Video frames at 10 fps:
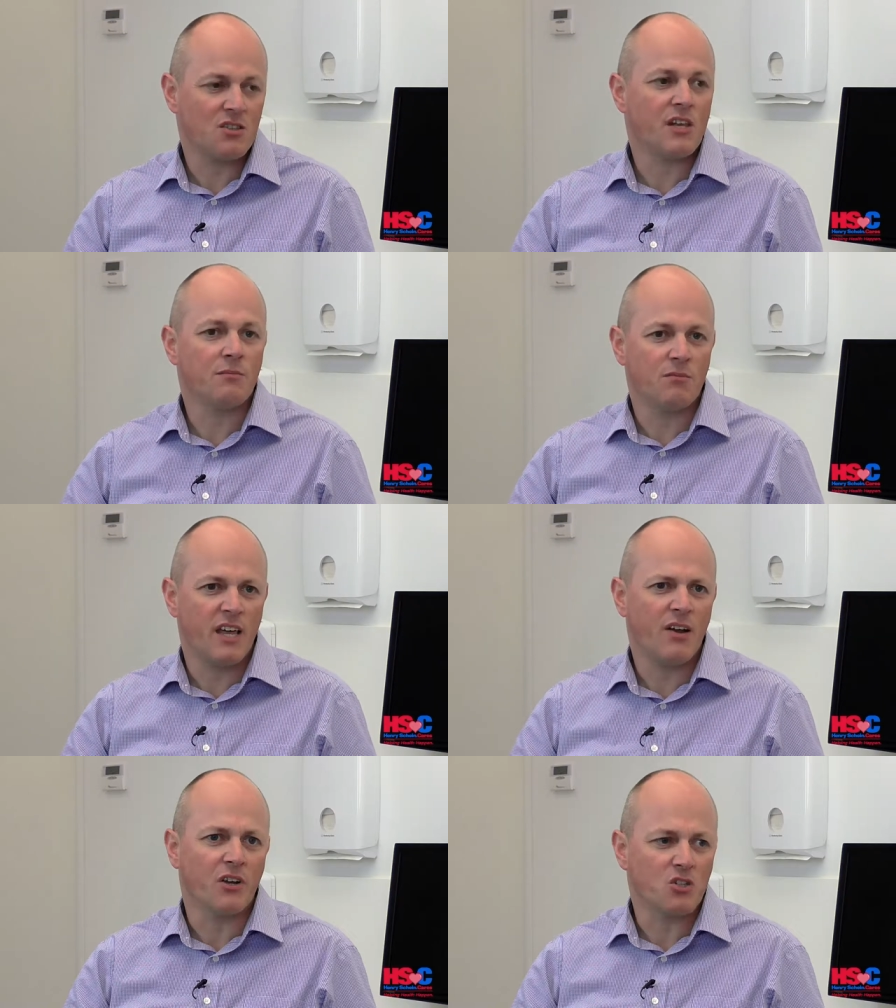So they
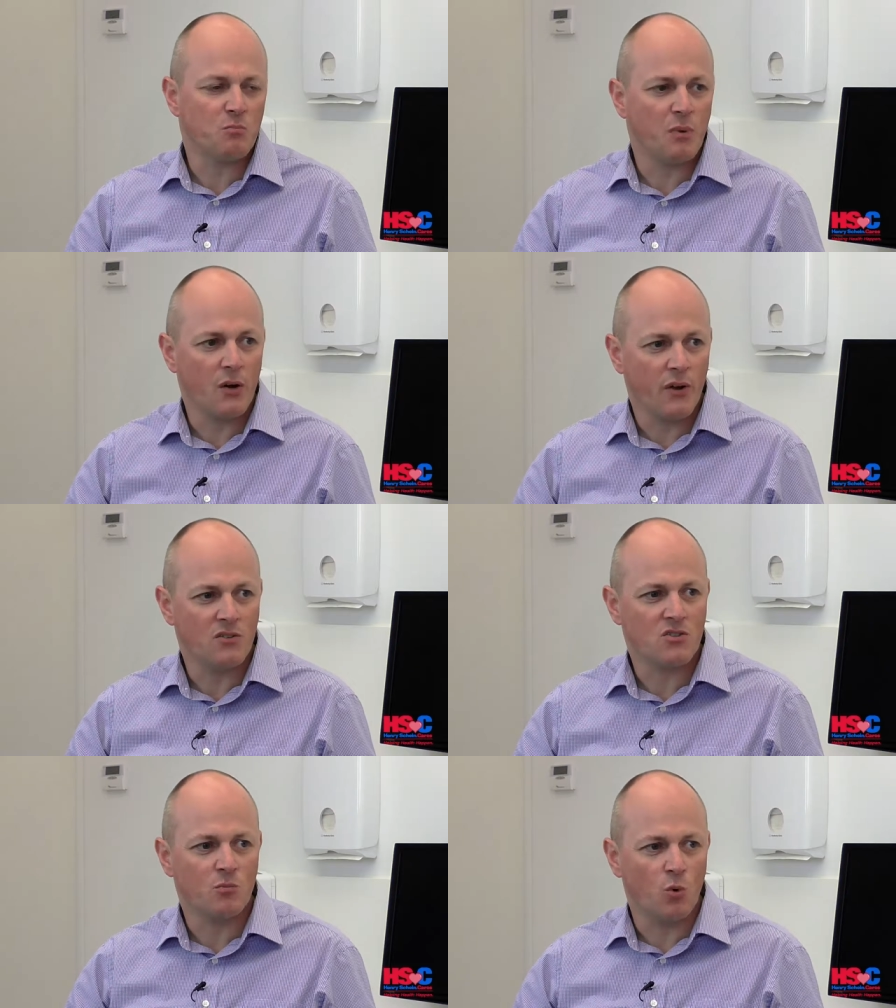they're
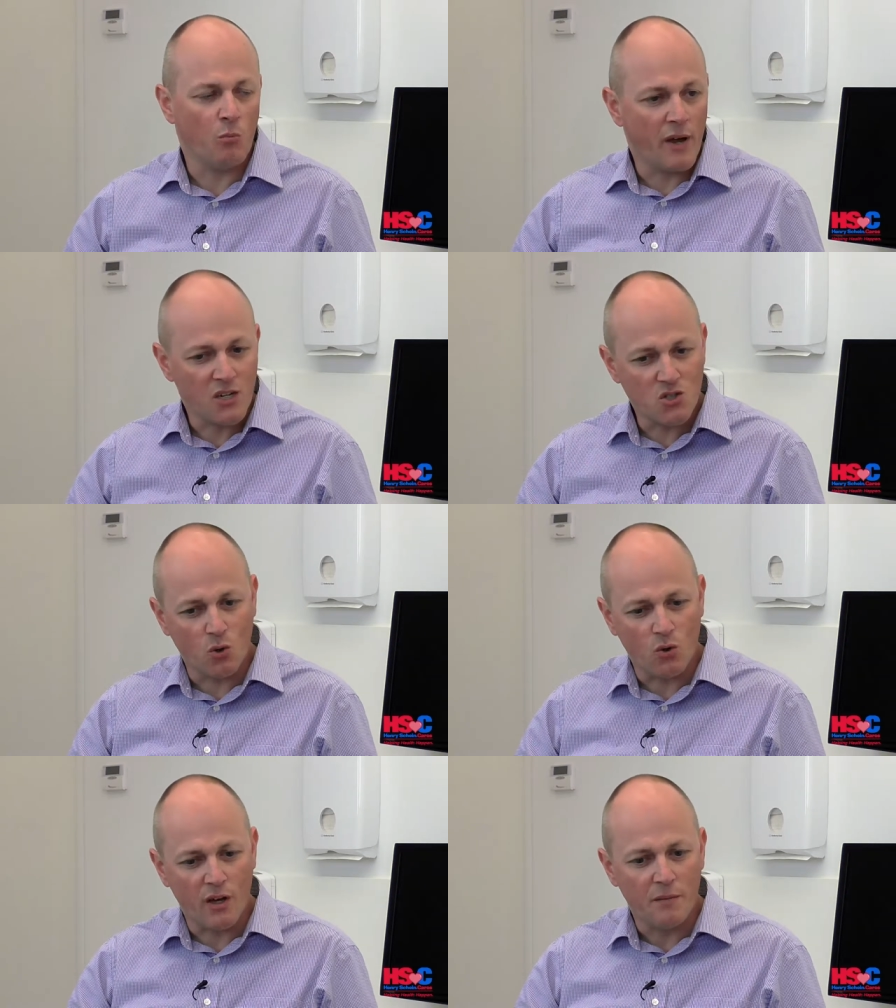experienced and will make
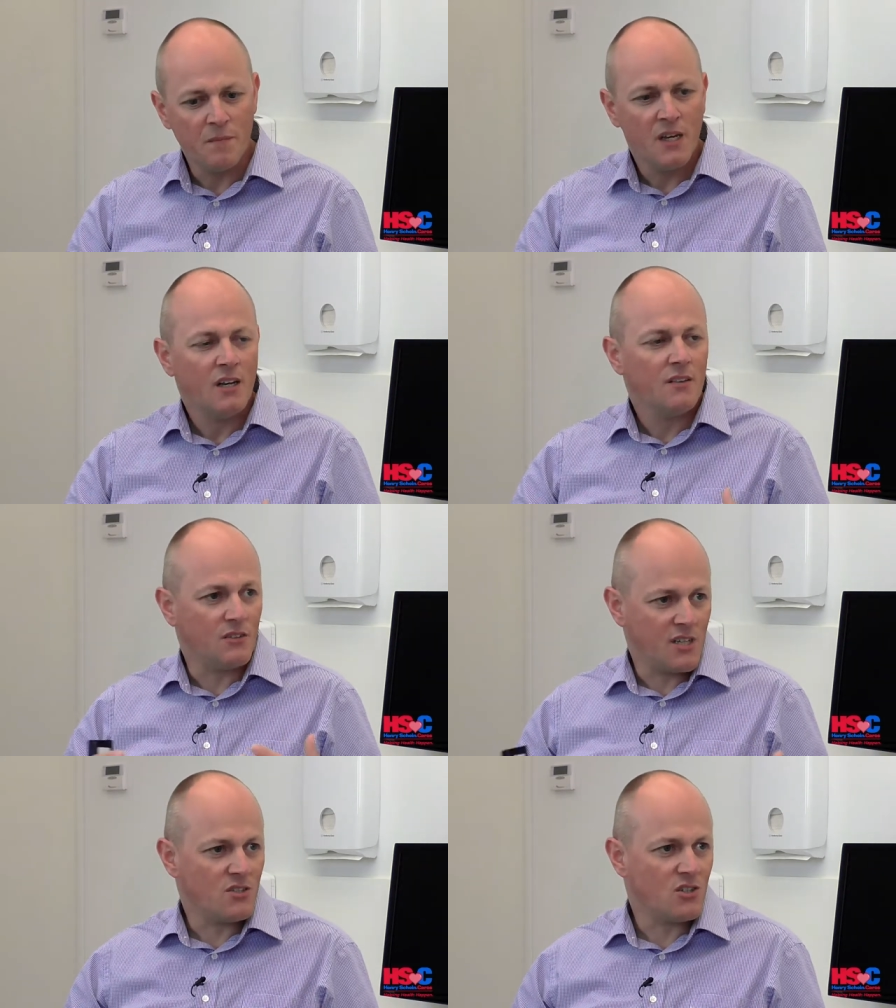sure that
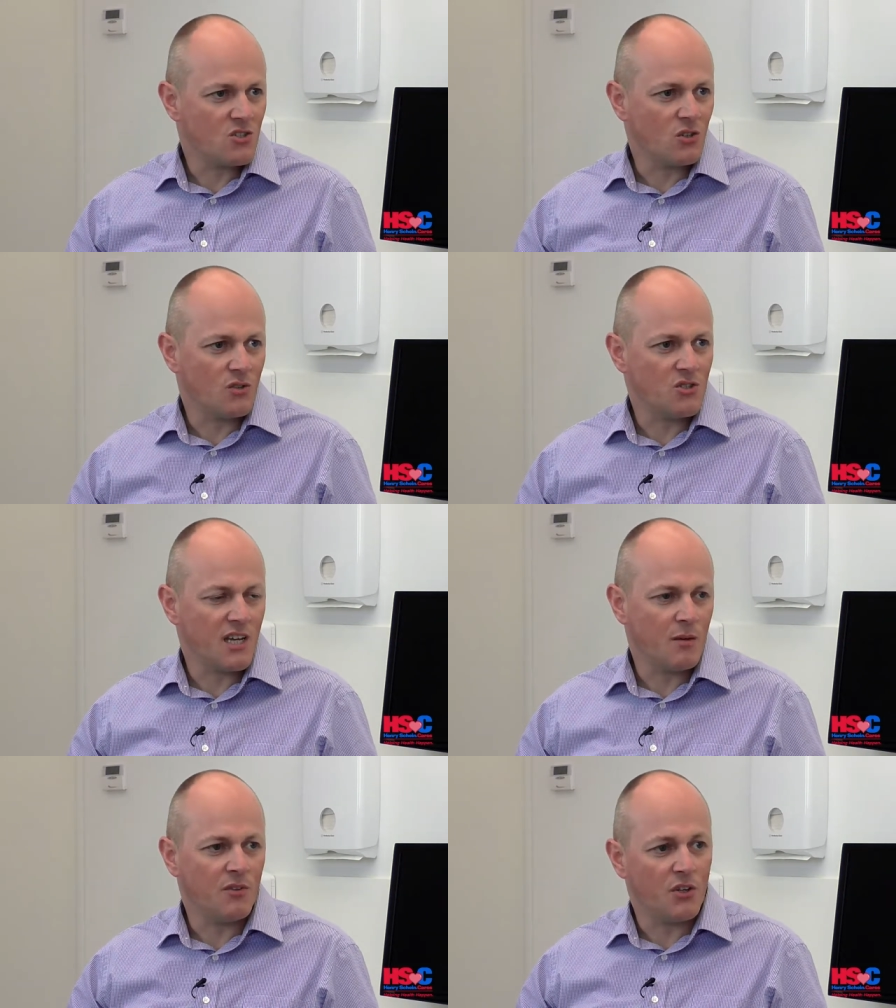the dentists on the
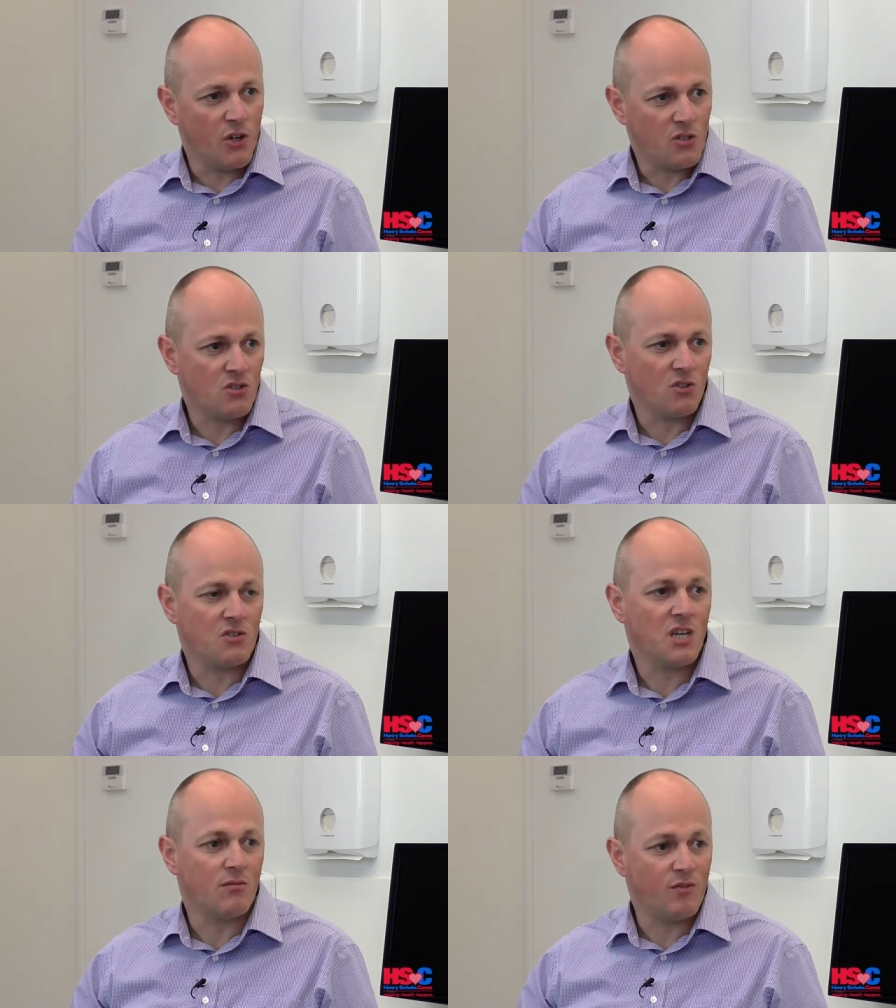team and the nurses on
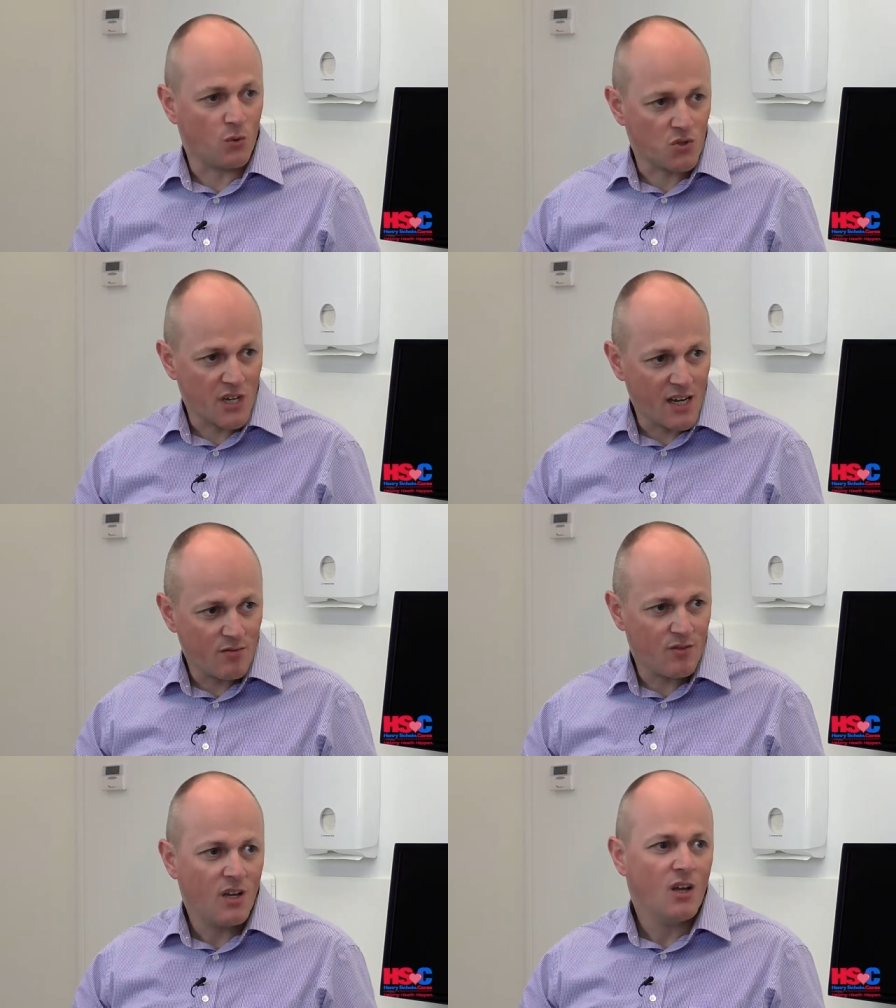the team feel safe,